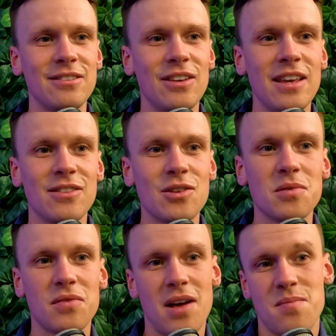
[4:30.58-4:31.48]
in terms
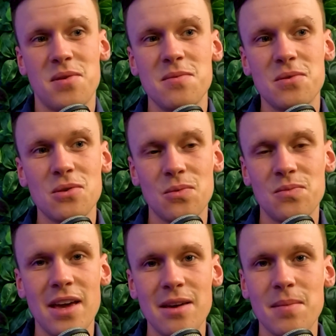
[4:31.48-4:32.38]
of like people,
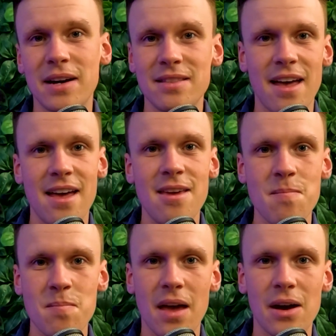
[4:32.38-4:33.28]
day by day,
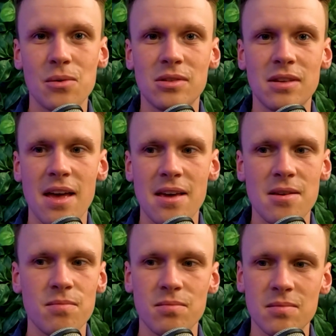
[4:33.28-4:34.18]
I would say,
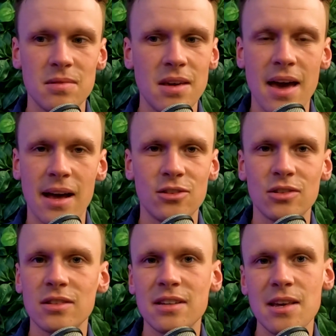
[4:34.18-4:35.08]
yeah,
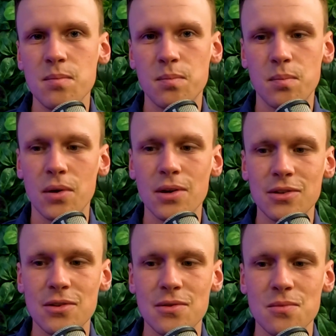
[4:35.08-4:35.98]
just the same
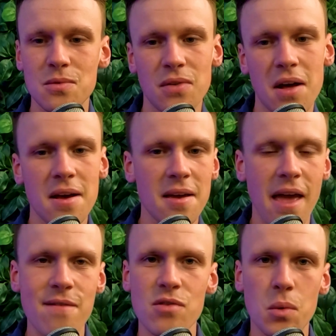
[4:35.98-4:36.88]
person with like
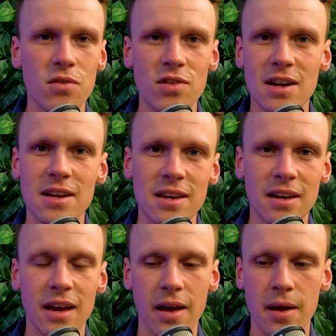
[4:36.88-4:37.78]
everyone really.
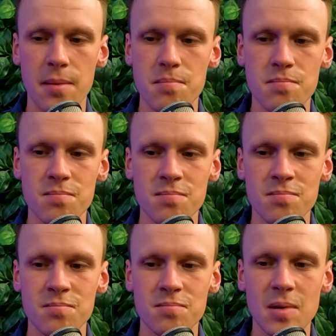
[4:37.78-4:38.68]
I'm
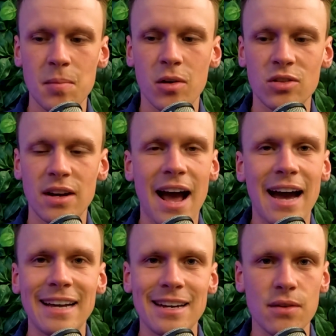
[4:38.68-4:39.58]
not trying to
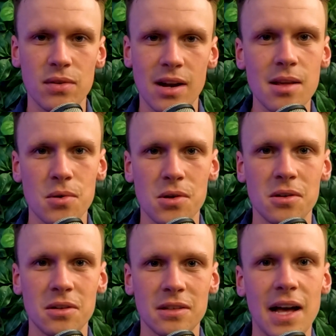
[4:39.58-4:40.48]
hide anything anymore.
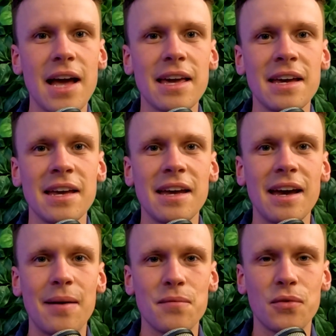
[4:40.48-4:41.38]
It's like
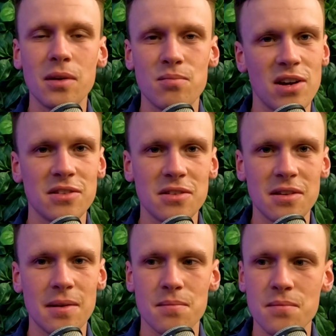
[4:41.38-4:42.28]
I'm fully present,
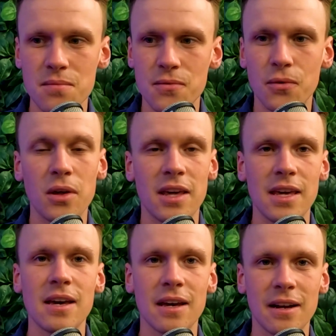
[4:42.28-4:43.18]
I'm fully
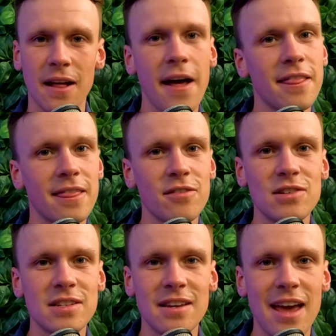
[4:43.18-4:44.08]
here. Like there
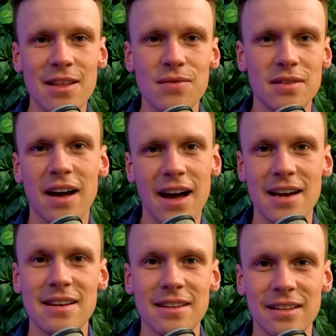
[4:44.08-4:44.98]
isn't anything to
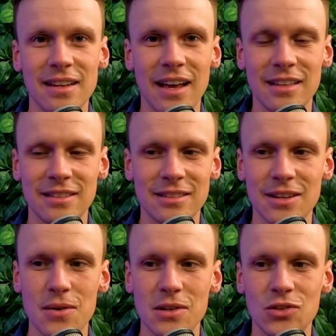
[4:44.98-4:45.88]
hide. And
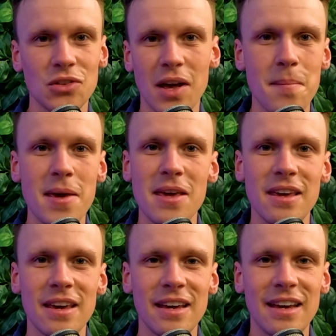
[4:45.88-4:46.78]
so it's just like me.
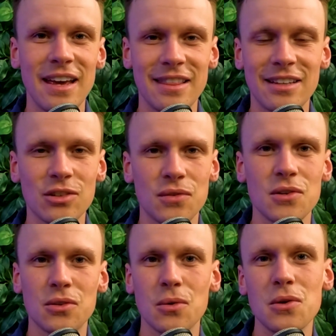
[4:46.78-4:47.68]
And that just
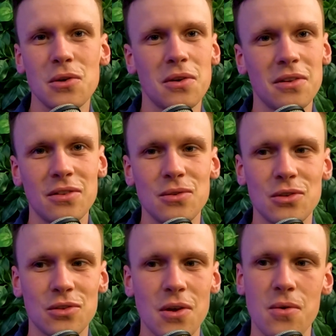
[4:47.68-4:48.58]
feels so good to
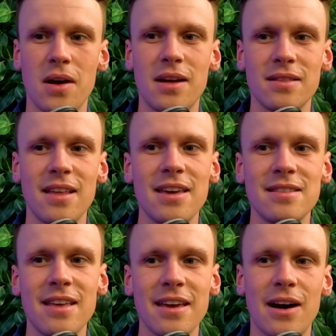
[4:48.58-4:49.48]
just know that day in,
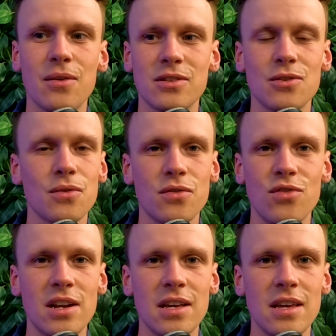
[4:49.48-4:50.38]
day out, there's nothing
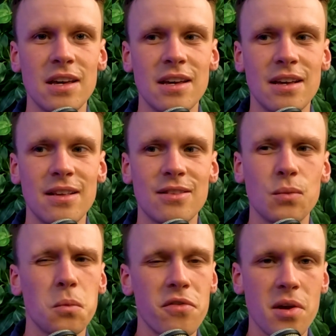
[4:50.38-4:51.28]
really to
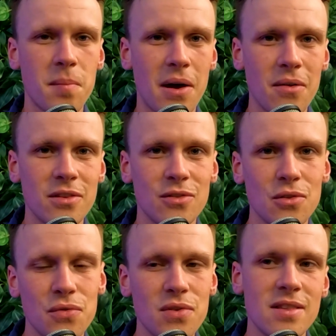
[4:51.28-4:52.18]
worry about. There's
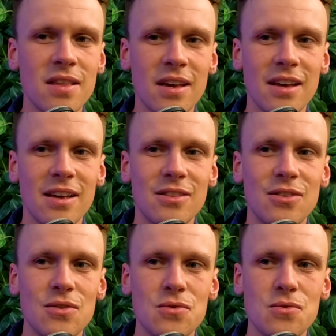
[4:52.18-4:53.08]
nothing
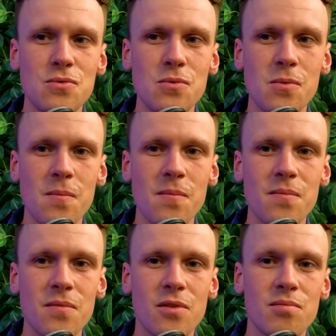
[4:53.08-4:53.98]
to
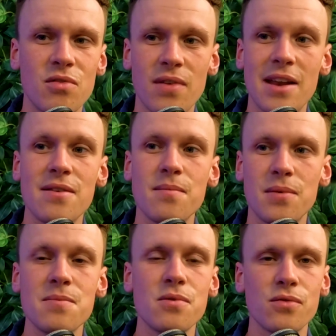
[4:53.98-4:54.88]
prevent
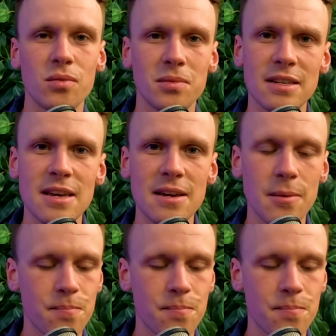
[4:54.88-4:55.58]
people from seeing.